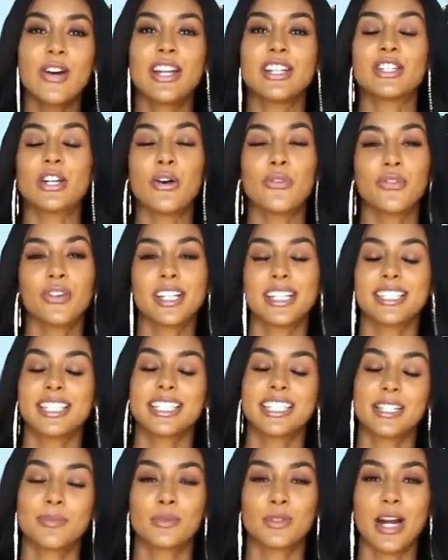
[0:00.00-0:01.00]
and don't forget
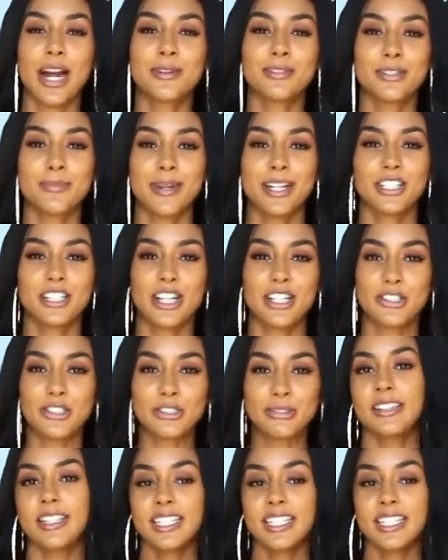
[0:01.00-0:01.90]
to subscribe to my channel.